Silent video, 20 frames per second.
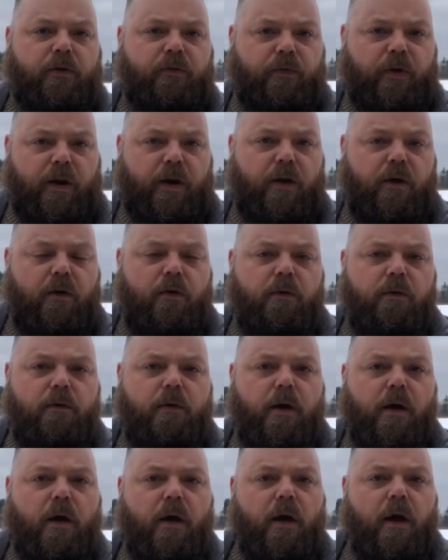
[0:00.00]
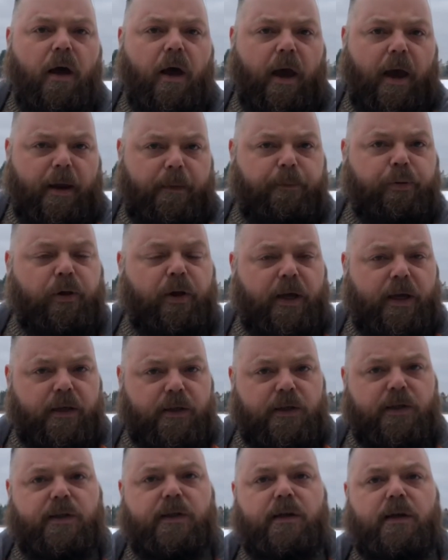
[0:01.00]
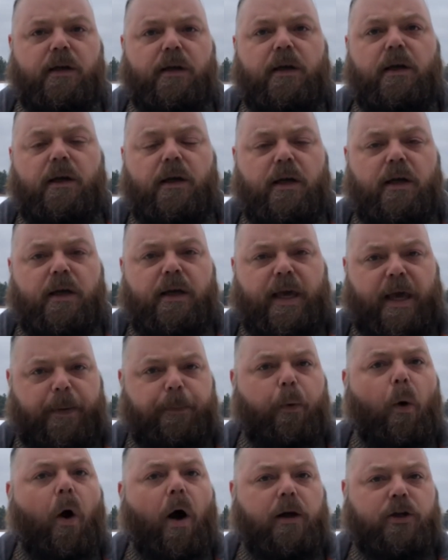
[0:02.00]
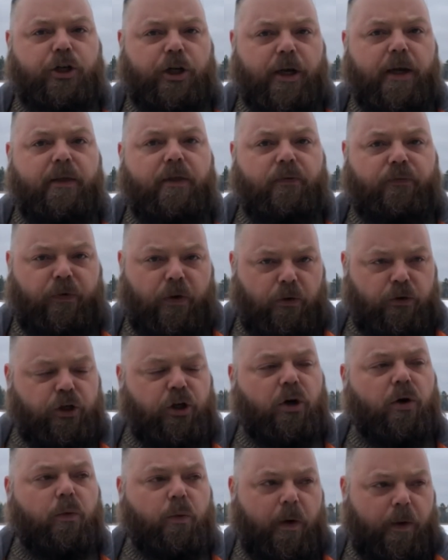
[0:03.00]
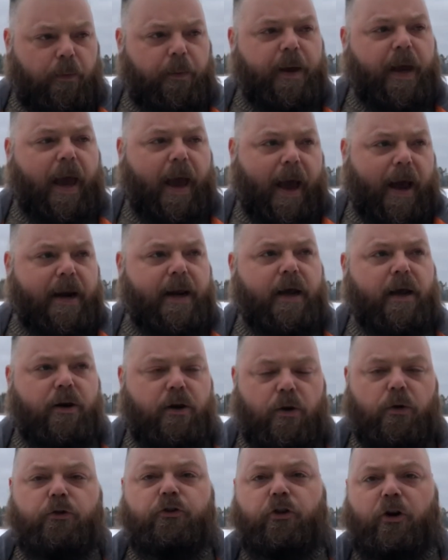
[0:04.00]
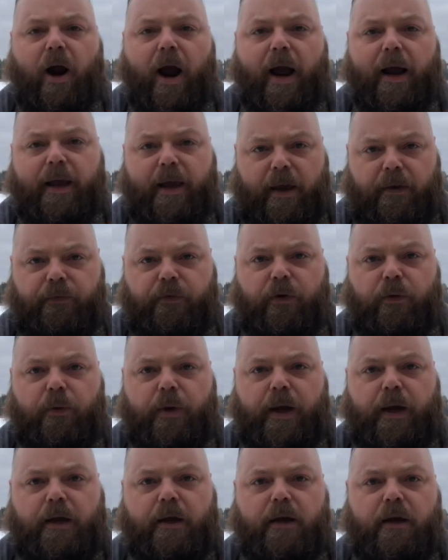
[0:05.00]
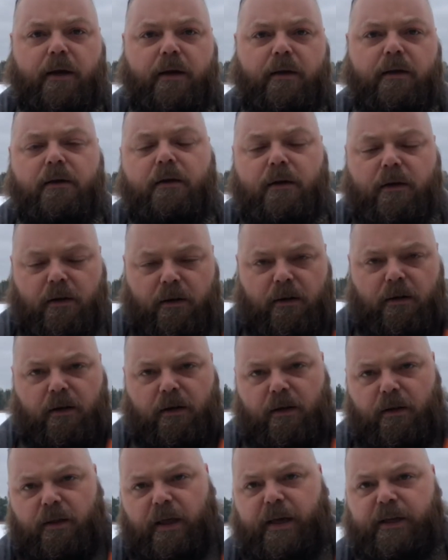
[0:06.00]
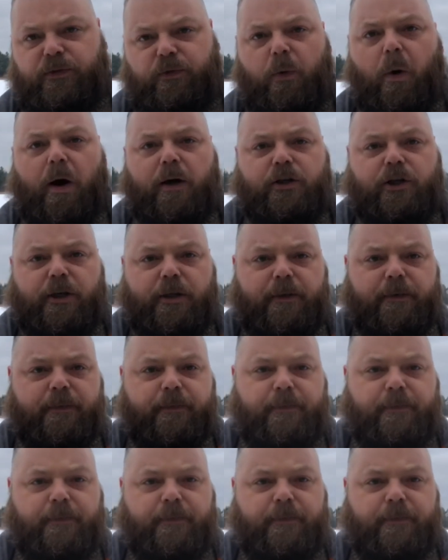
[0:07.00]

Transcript: the video. And please keep watching. In the future, we'll be adding a new track every week. Thanks for watching.